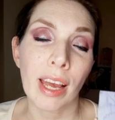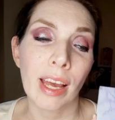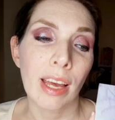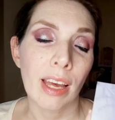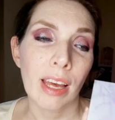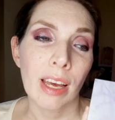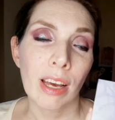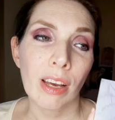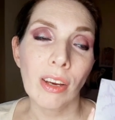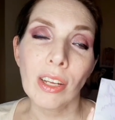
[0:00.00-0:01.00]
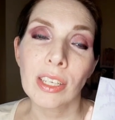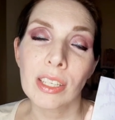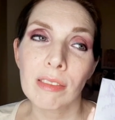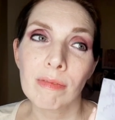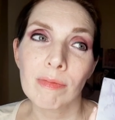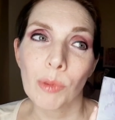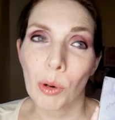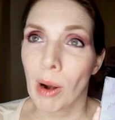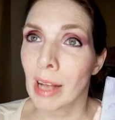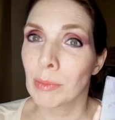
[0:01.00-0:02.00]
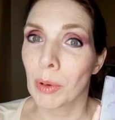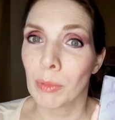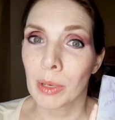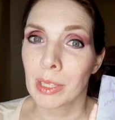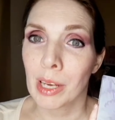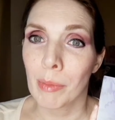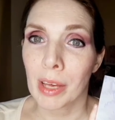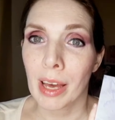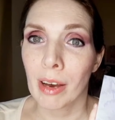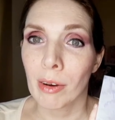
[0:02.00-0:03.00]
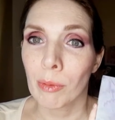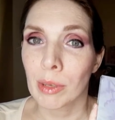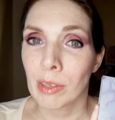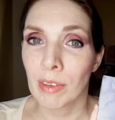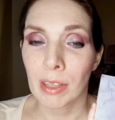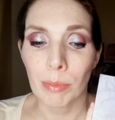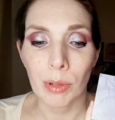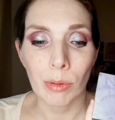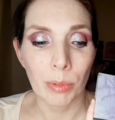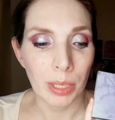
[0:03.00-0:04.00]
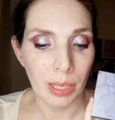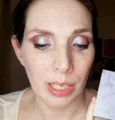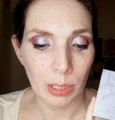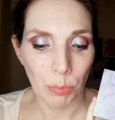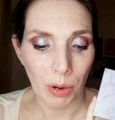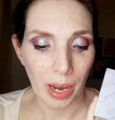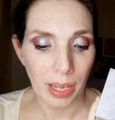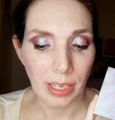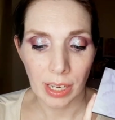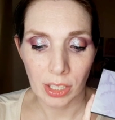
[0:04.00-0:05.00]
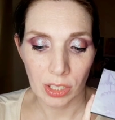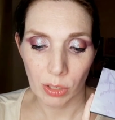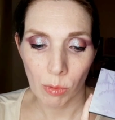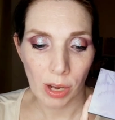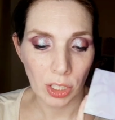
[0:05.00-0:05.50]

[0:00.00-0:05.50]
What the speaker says: good grasp on what's coming out and what's available with this brand and just to watch them.